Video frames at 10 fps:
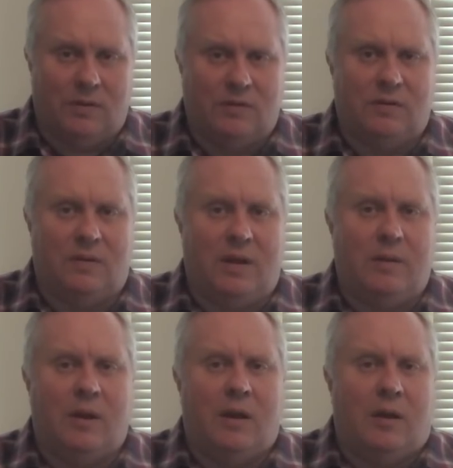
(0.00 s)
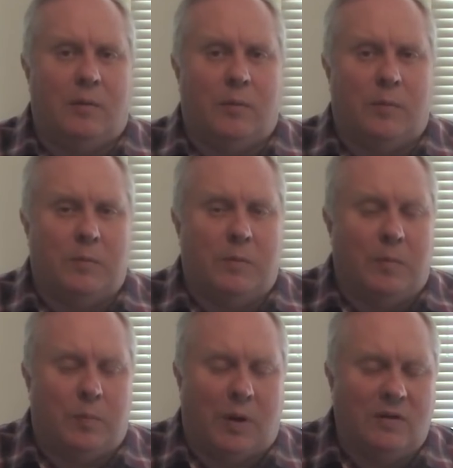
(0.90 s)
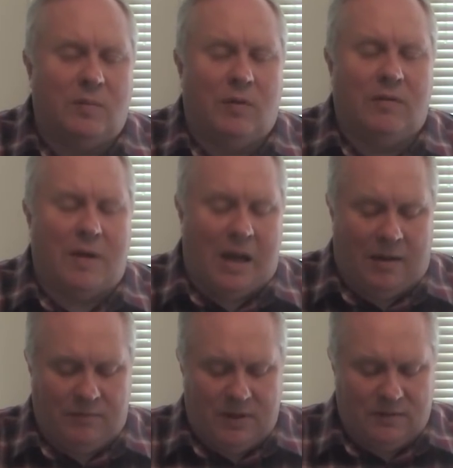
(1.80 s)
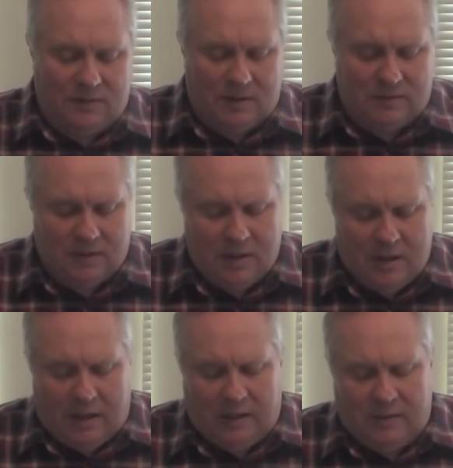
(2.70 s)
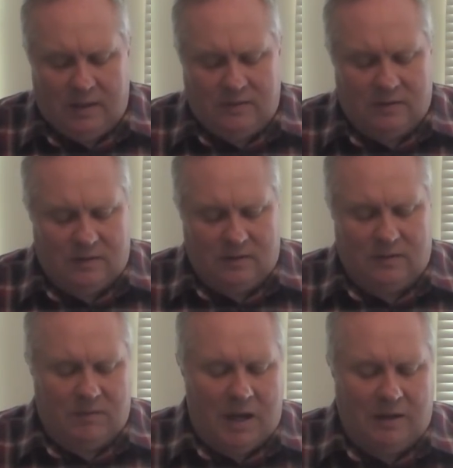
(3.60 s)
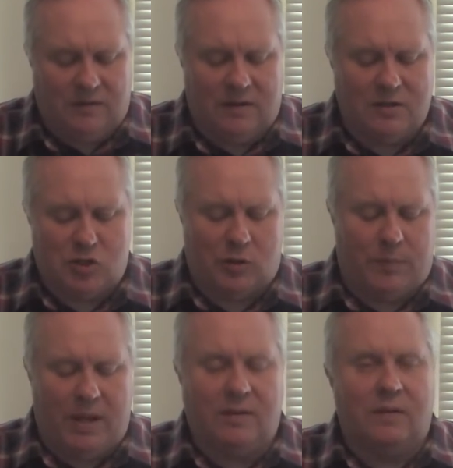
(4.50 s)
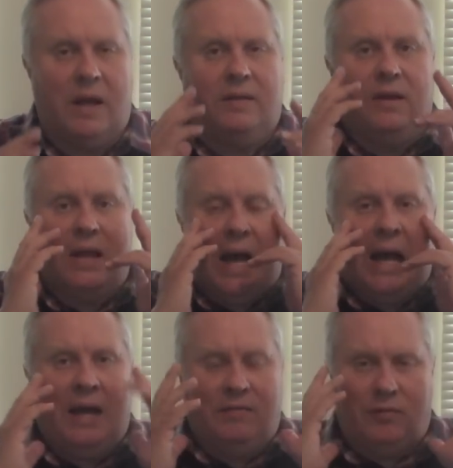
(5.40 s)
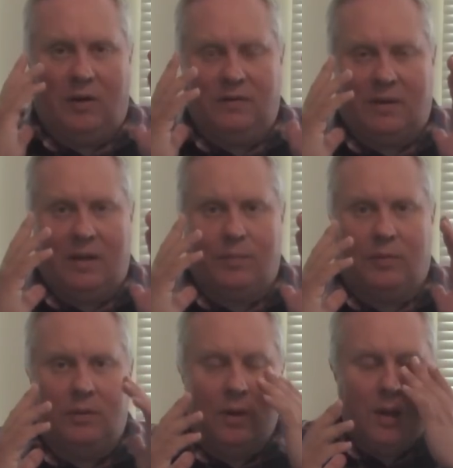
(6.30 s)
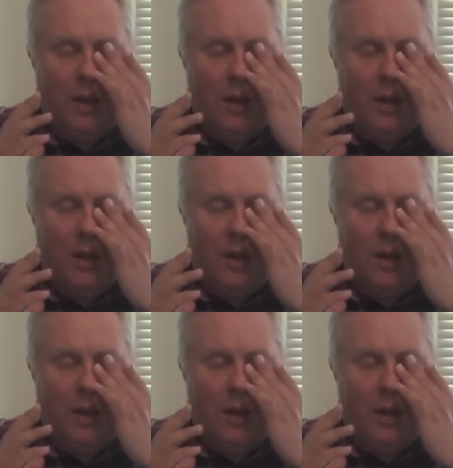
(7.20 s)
This is the uh, principle of obviousness in the existence of God. Centropy, like the eye, for example,